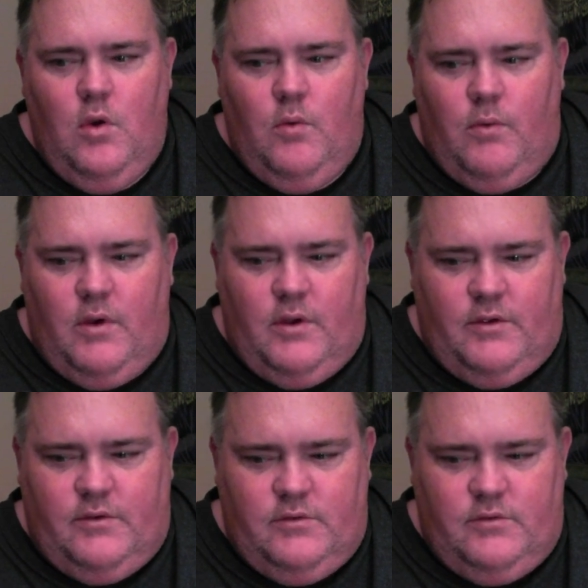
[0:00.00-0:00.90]

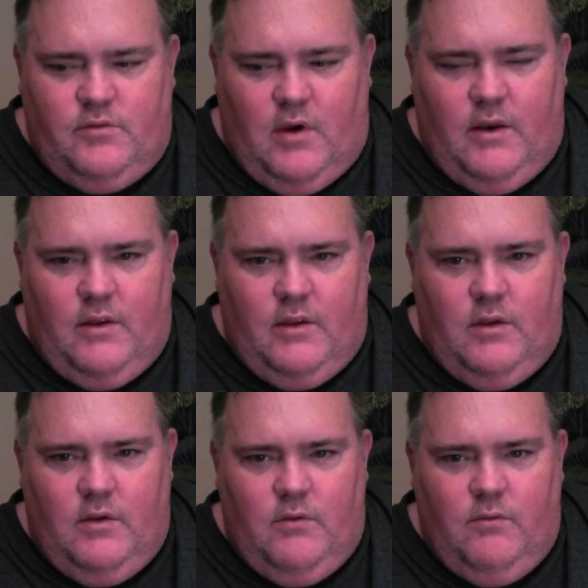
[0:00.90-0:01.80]
was try
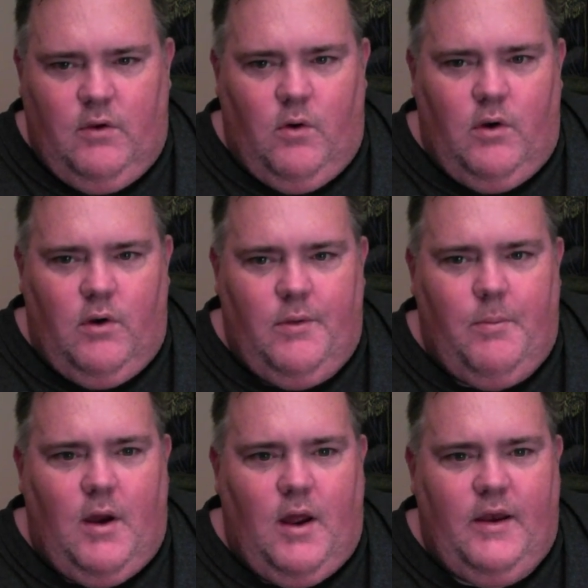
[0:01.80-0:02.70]
to record the
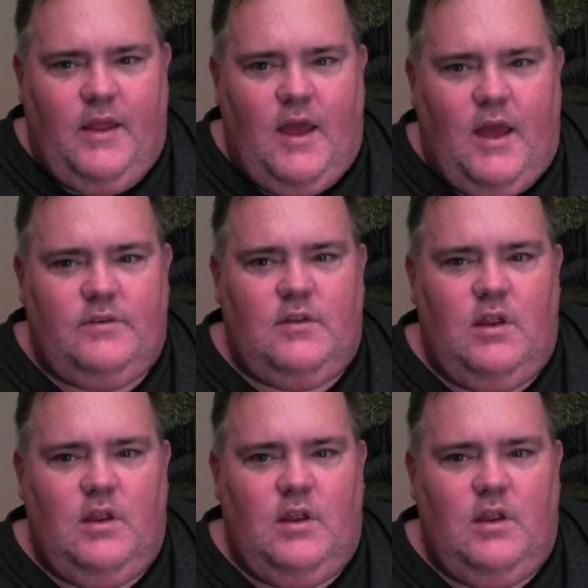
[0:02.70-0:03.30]
podcast